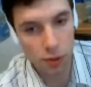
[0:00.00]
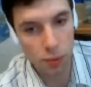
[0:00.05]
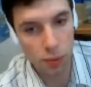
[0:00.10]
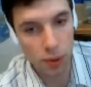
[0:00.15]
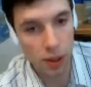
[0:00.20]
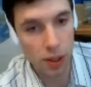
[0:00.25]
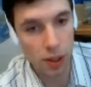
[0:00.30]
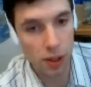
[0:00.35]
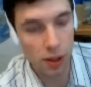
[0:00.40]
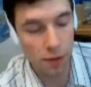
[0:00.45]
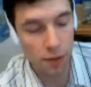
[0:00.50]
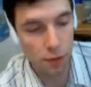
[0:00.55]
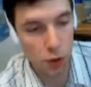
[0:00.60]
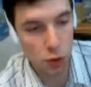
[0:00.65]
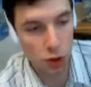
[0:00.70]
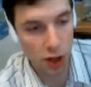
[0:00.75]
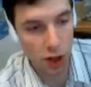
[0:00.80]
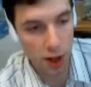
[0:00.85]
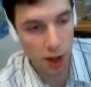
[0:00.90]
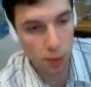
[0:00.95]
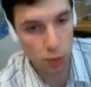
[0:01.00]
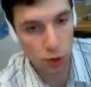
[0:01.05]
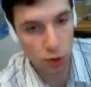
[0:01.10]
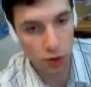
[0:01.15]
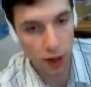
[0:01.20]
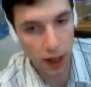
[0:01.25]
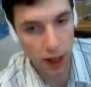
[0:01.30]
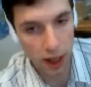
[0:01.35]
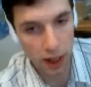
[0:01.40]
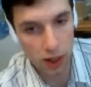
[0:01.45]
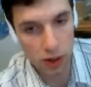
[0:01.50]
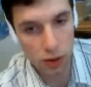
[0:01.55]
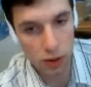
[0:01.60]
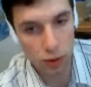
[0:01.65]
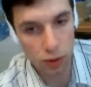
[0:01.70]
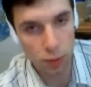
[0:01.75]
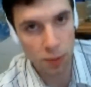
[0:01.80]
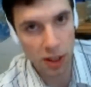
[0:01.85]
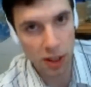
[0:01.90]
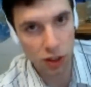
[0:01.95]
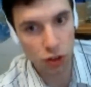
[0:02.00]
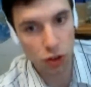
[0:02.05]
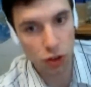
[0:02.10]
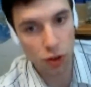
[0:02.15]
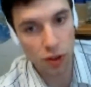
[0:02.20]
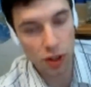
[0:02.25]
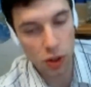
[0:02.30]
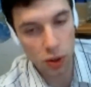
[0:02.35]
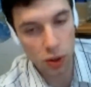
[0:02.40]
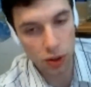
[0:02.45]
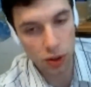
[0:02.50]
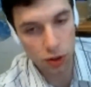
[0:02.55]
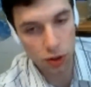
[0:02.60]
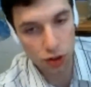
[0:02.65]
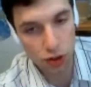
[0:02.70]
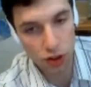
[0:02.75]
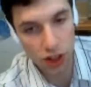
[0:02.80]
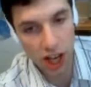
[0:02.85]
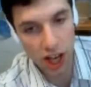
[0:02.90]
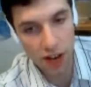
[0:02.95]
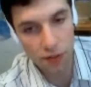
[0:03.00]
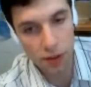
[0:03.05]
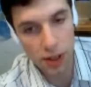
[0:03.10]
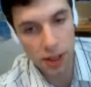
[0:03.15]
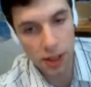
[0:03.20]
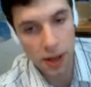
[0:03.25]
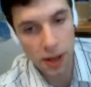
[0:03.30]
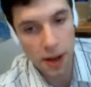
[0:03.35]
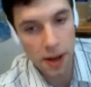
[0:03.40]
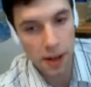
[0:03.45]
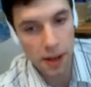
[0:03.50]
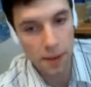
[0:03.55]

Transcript: You'd read it a few times, and you'd make sure that you understood every